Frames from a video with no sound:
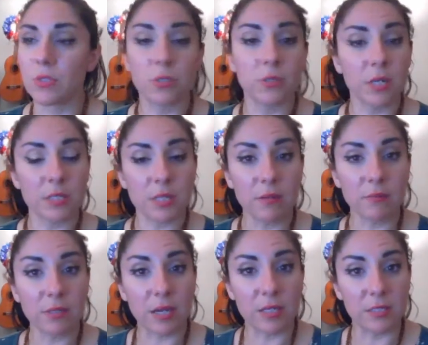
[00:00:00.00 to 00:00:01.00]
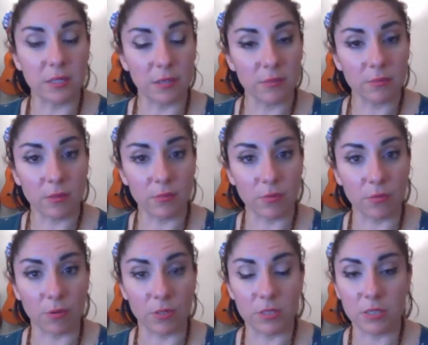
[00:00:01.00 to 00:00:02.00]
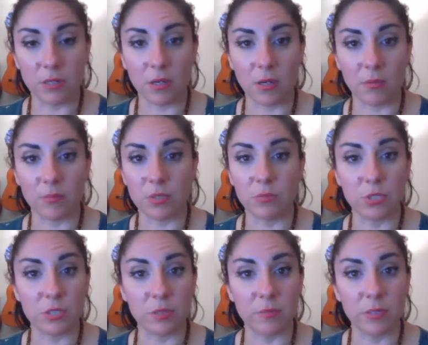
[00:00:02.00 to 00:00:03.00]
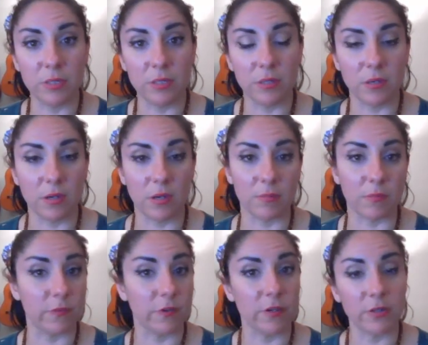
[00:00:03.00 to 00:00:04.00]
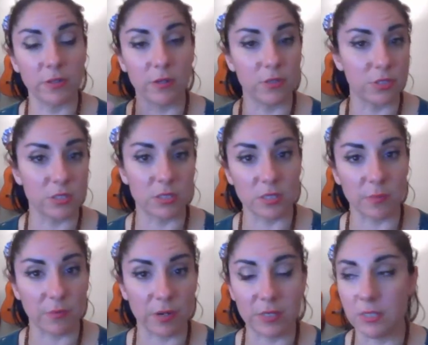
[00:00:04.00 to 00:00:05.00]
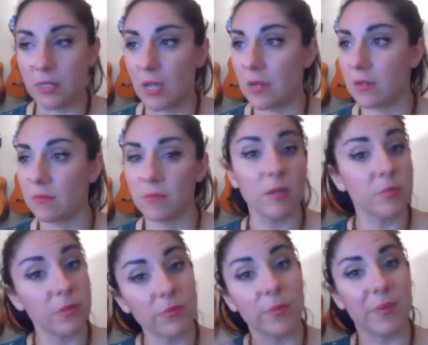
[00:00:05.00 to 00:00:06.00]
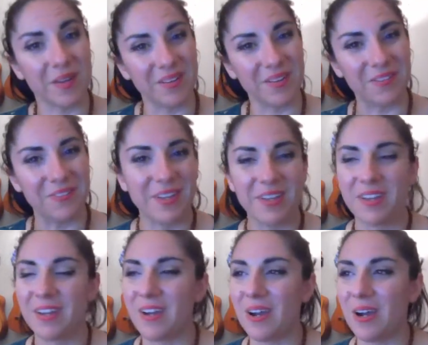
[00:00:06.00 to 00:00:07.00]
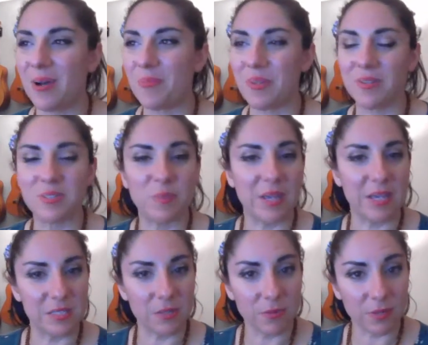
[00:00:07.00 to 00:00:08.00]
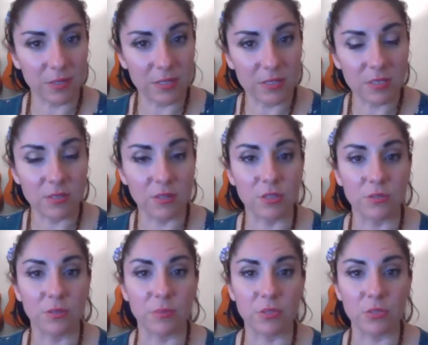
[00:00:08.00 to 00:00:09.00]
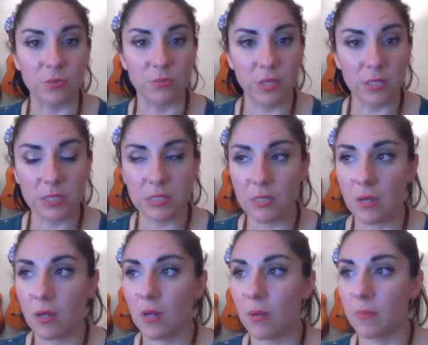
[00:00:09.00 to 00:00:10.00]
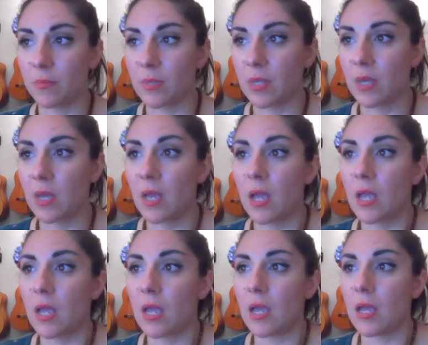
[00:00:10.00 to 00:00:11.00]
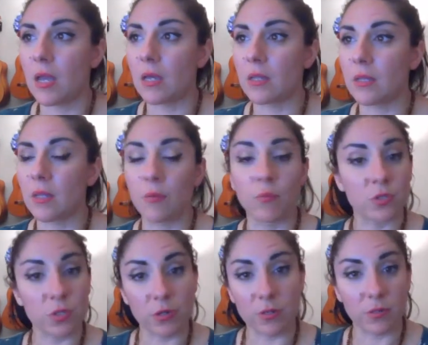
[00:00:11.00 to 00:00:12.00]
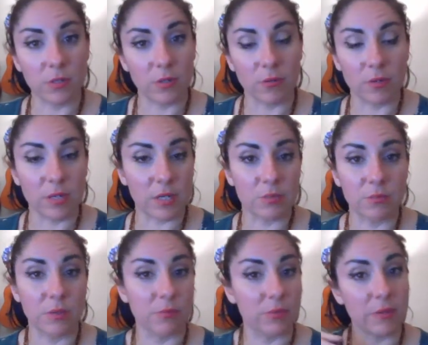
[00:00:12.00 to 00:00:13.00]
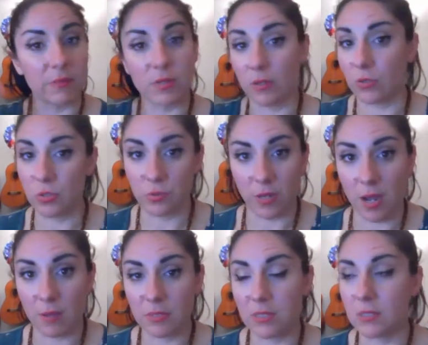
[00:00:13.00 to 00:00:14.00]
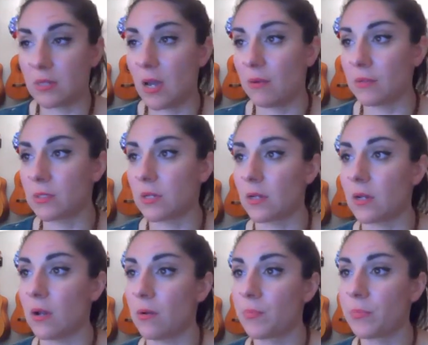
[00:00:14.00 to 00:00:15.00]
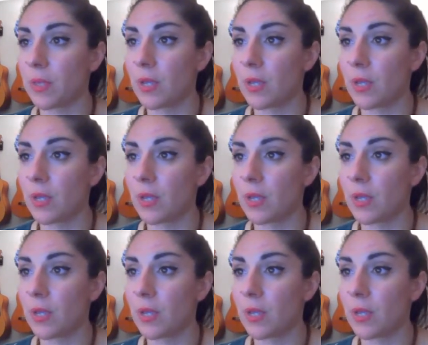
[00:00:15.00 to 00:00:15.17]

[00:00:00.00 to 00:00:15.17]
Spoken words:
So that's kind of the idea of the course. So just to be very clear, just to summarize again and be repetitive, this will be asynchronous. You're going to do them in 2 weeks. And then we'll start, next week we'll have another 2 labs. This is how it's going to go.